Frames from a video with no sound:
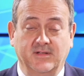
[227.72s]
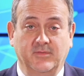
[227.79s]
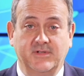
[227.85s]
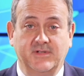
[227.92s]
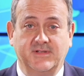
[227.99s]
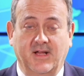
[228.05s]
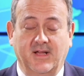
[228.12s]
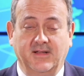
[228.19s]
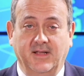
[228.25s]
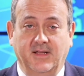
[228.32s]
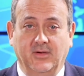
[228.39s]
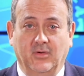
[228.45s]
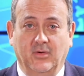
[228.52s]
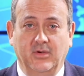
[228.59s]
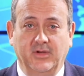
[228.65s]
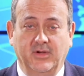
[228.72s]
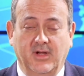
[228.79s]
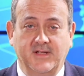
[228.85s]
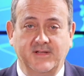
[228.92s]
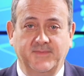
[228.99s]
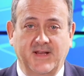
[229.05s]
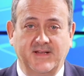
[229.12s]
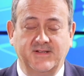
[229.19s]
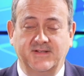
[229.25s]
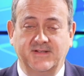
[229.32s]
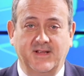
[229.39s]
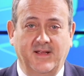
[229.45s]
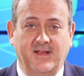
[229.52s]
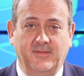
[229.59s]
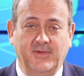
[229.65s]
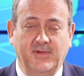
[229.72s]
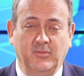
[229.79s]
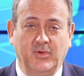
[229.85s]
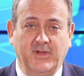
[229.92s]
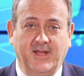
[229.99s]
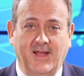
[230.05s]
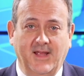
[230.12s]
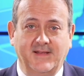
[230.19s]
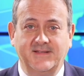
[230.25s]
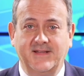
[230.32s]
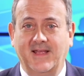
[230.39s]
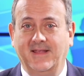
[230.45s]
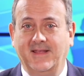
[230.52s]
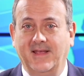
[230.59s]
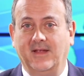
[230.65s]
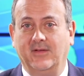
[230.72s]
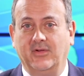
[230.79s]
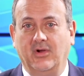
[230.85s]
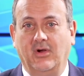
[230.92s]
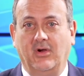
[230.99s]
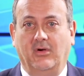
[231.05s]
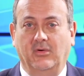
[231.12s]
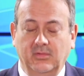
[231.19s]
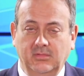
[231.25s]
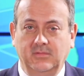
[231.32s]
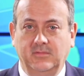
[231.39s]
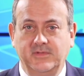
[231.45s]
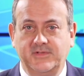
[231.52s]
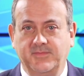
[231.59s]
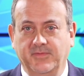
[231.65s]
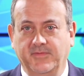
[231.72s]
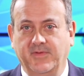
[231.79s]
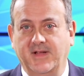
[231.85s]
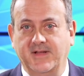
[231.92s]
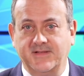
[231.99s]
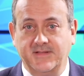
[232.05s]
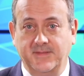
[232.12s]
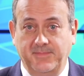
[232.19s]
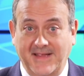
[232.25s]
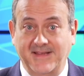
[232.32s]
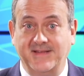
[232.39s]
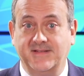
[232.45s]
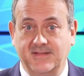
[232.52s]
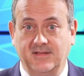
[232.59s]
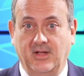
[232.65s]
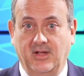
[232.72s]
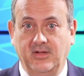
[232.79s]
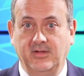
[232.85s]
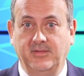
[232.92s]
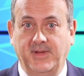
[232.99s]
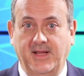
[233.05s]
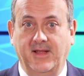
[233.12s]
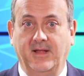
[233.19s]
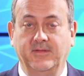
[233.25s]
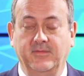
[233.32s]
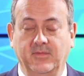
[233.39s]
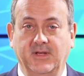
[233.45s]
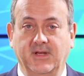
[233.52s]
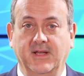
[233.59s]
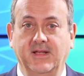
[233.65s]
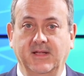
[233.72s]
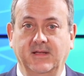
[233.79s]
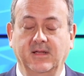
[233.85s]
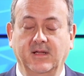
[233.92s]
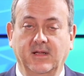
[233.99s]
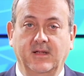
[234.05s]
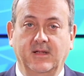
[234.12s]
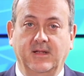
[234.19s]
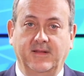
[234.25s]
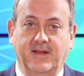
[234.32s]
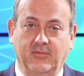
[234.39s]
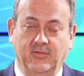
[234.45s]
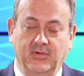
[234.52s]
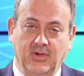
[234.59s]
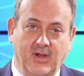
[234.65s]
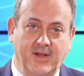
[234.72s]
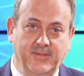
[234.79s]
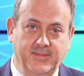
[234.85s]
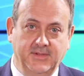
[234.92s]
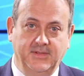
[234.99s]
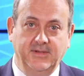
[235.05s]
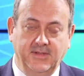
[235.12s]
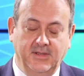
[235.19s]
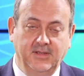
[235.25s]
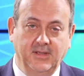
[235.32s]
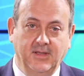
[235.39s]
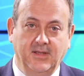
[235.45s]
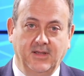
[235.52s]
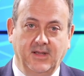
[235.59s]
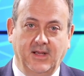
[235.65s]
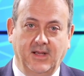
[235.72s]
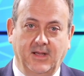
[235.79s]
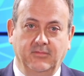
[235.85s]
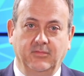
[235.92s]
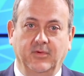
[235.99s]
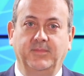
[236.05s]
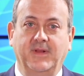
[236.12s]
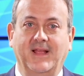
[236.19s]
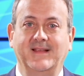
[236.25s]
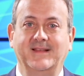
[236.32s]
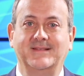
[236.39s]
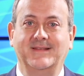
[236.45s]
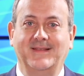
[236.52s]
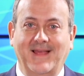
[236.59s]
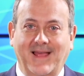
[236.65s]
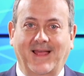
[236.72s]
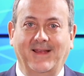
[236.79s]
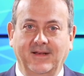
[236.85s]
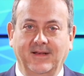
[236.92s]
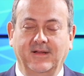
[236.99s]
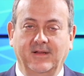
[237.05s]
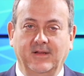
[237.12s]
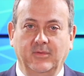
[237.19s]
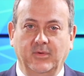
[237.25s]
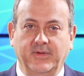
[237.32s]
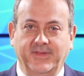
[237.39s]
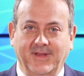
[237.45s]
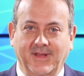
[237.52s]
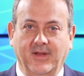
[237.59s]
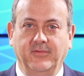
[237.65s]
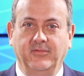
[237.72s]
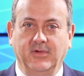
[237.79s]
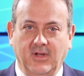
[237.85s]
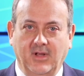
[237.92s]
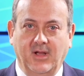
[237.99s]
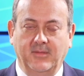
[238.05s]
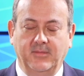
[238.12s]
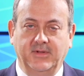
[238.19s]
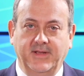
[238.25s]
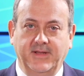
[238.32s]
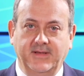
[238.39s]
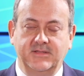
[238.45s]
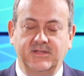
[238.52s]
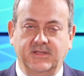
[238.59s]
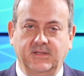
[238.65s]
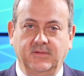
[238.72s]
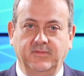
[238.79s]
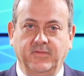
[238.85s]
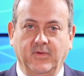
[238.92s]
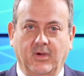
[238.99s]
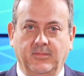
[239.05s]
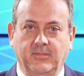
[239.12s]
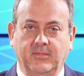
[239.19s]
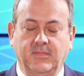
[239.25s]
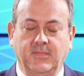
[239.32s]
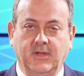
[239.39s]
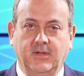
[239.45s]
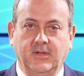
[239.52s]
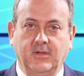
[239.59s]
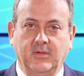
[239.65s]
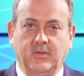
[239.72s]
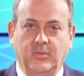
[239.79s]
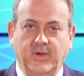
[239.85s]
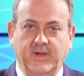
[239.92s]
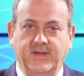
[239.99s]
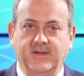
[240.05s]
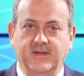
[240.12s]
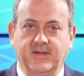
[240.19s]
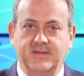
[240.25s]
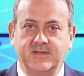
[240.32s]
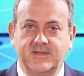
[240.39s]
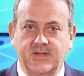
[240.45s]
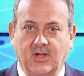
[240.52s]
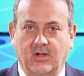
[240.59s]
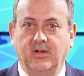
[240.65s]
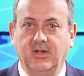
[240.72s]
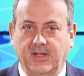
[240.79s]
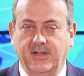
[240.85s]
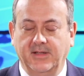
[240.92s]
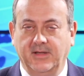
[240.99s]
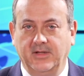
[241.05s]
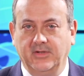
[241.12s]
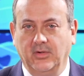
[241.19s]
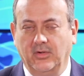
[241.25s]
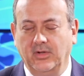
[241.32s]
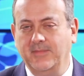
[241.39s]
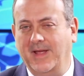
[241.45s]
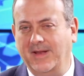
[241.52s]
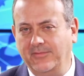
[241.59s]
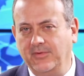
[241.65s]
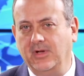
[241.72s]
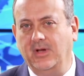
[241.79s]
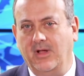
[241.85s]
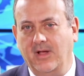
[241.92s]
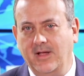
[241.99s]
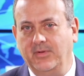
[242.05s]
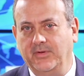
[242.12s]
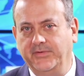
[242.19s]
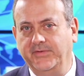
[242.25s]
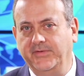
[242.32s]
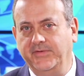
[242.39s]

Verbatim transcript: that we just can't get organised. But as you say, I mean, we can't take out coal, which provides the base load power that we need and that reliability, and replace that with the unreliable energy from wind and solar. And I call them unreliables